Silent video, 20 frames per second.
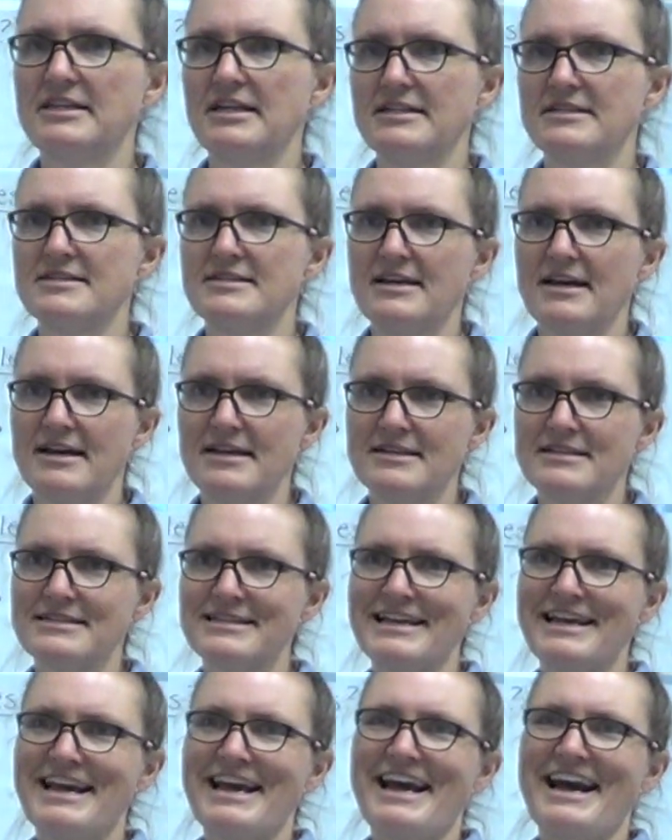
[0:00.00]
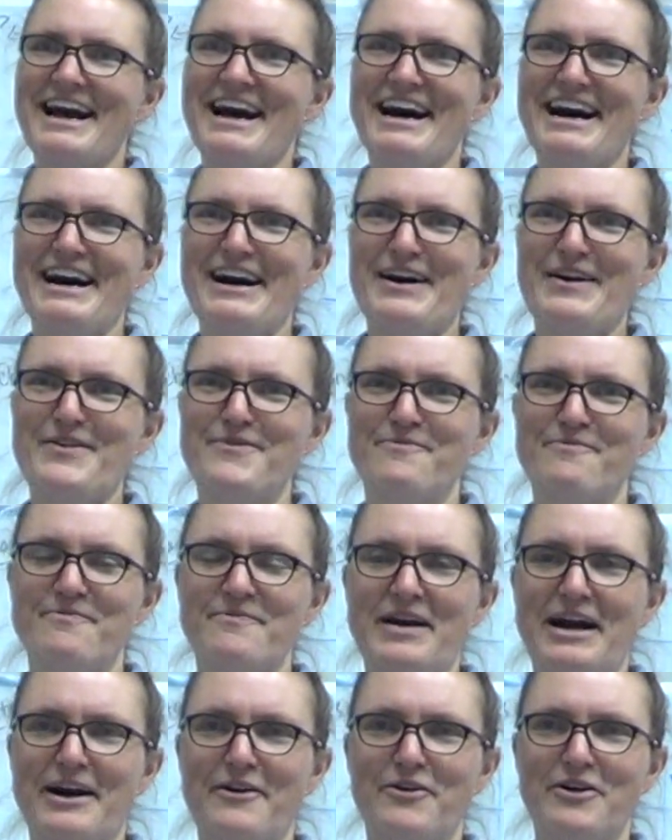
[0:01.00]
that says
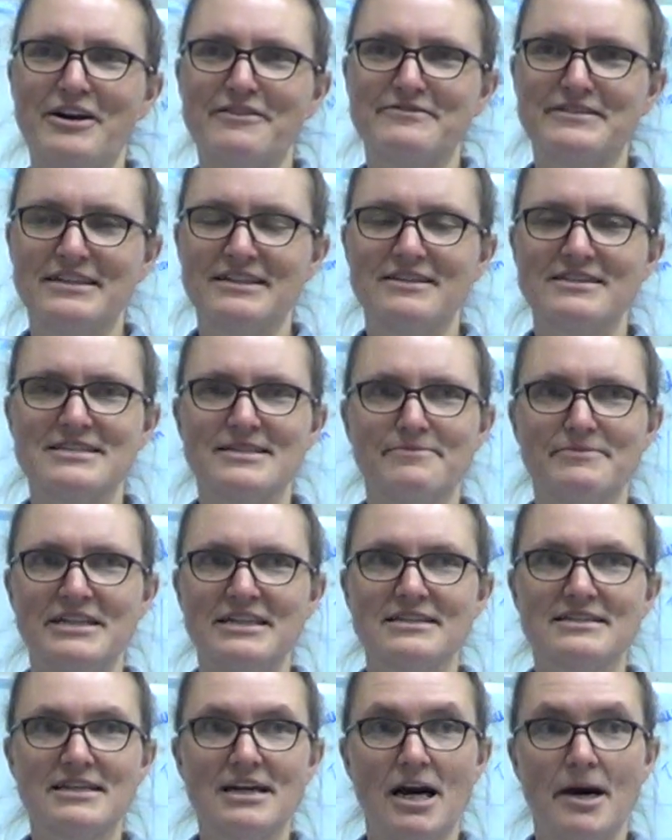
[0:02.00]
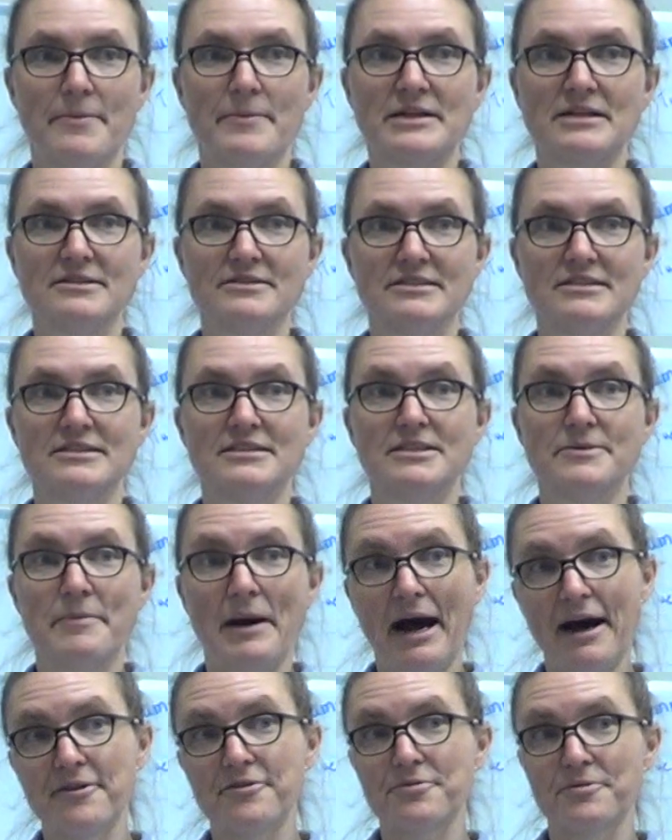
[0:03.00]
how often somebody's come and cleaned the
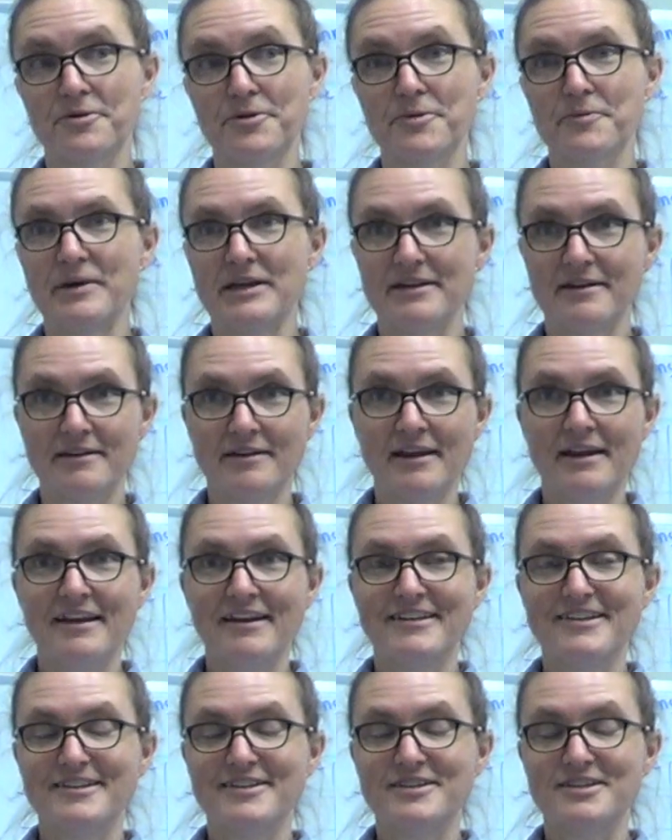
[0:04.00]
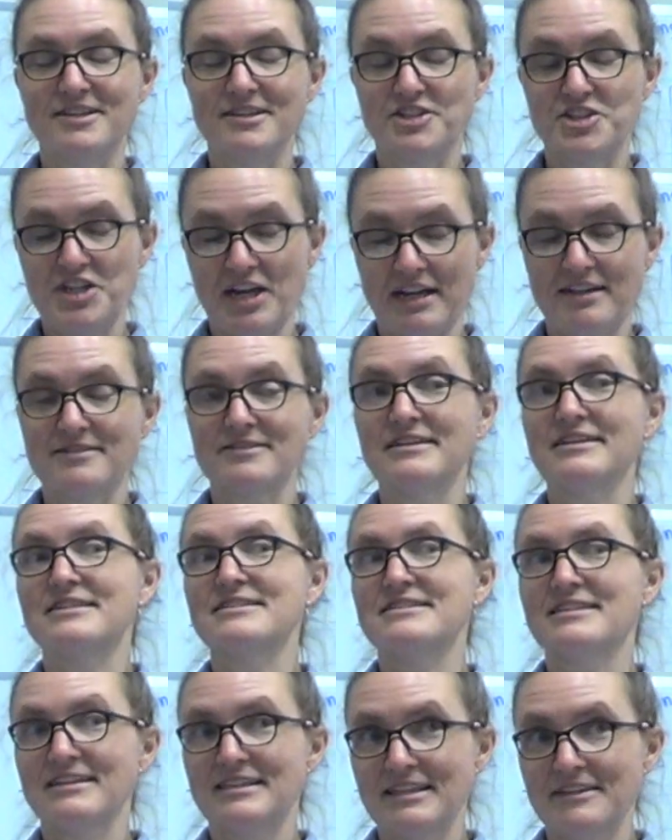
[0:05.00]
bathroom, and the
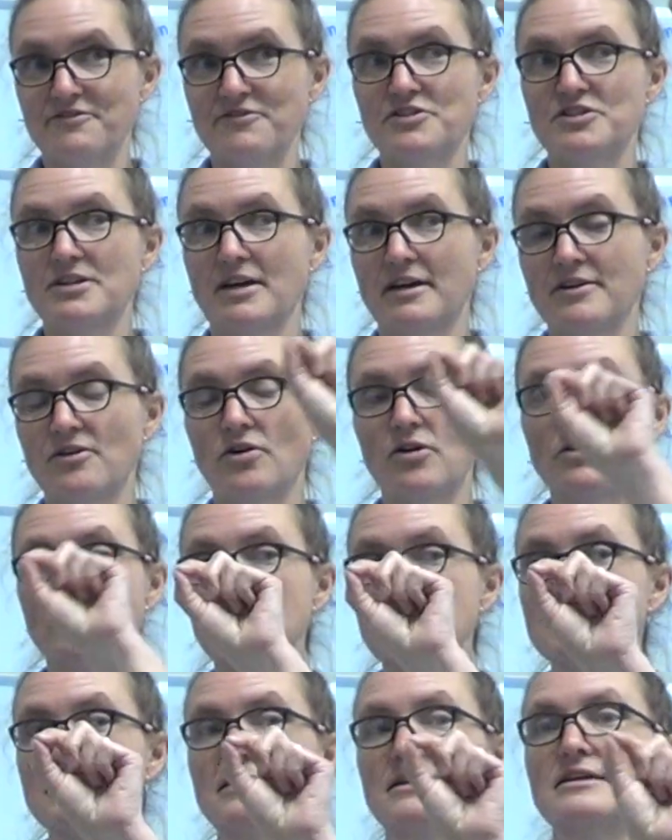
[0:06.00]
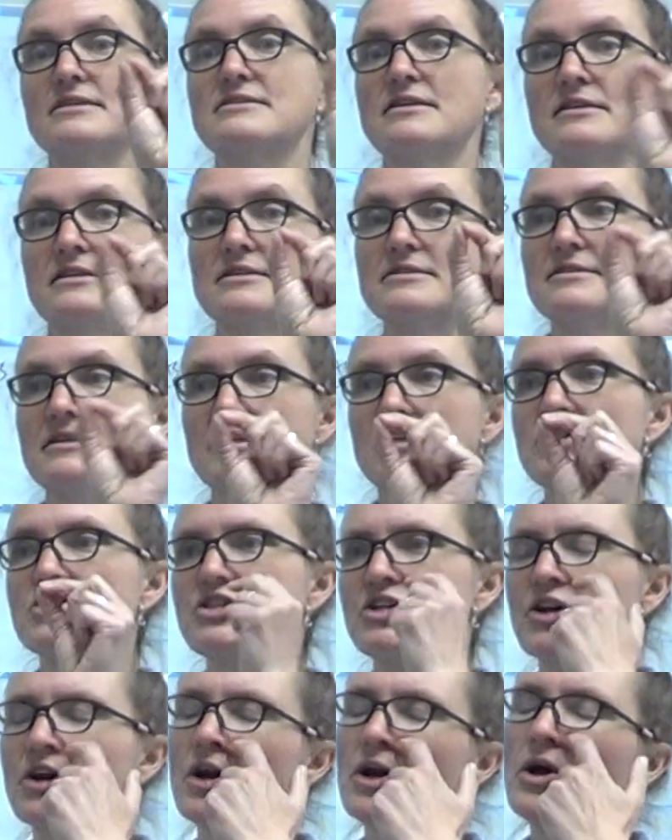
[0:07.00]
checklist that they've done all these things, and the
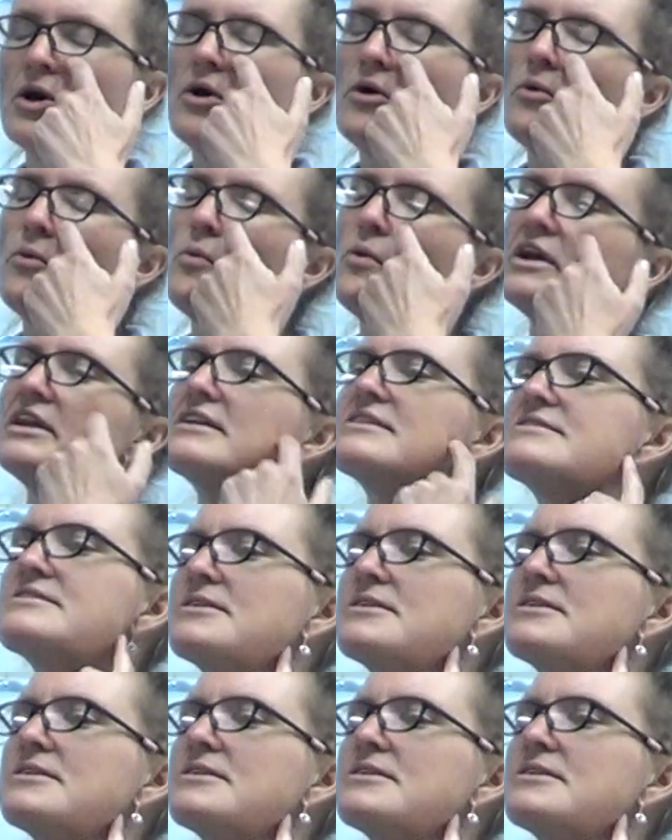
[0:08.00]
signature. What is